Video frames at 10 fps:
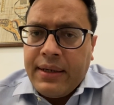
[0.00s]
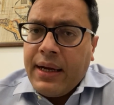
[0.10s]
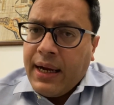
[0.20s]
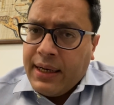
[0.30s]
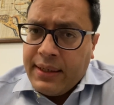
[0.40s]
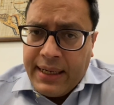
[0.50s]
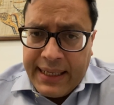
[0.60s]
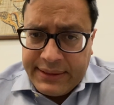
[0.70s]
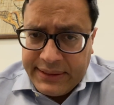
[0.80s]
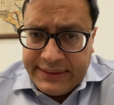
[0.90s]
And
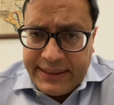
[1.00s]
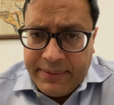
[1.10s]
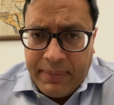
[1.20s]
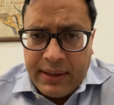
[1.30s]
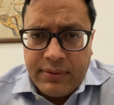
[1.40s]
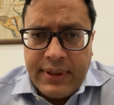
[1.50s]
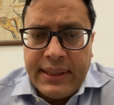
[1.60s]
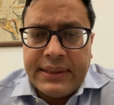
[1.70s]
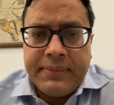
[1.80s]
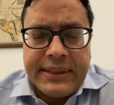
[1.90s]
extrinsic pathway
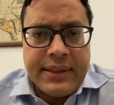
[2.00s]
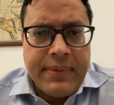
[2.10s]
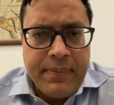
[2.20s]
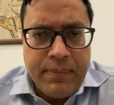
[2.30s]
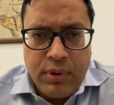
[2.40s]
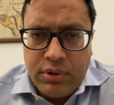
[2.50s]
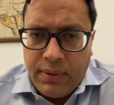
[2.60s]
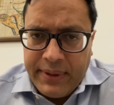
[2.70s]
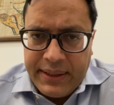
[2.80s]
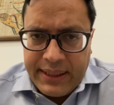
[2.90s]
is measured by
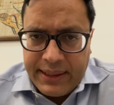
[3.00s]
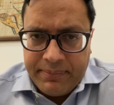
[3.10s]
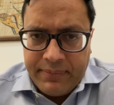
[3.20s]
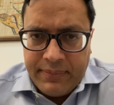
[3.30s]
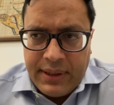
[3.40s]
prothrombin time.